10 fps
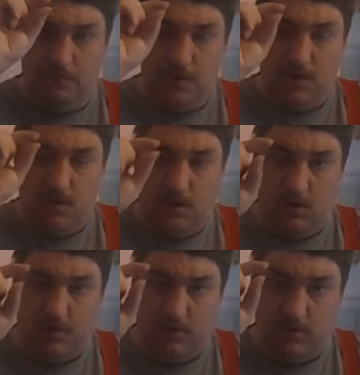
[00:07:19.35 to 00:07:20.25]
but
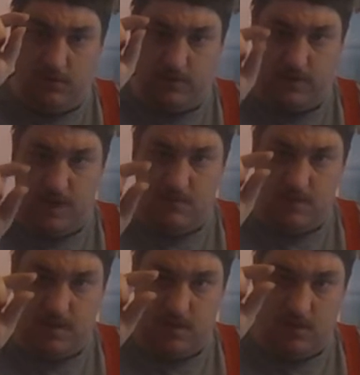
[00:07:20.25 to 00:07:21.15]
locked on Steam,
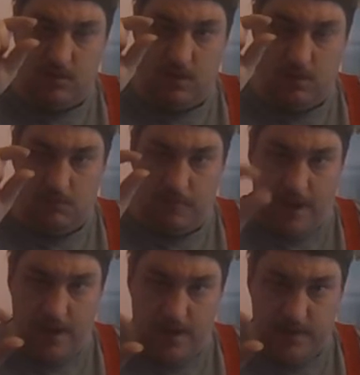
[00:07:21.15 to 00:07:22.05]
as in you can't
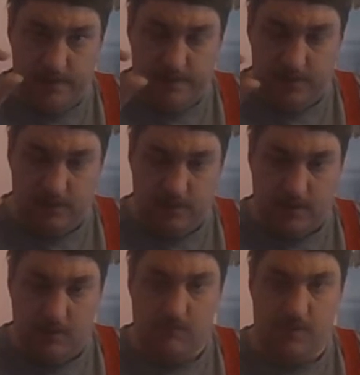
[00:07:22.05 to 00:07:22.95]
buy it until it
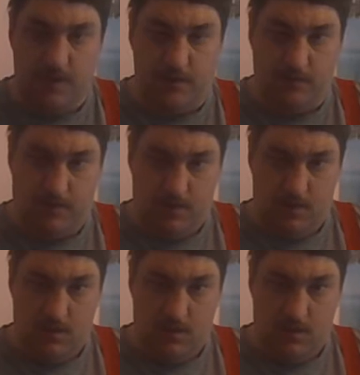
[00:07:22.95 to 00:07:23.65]
comes out,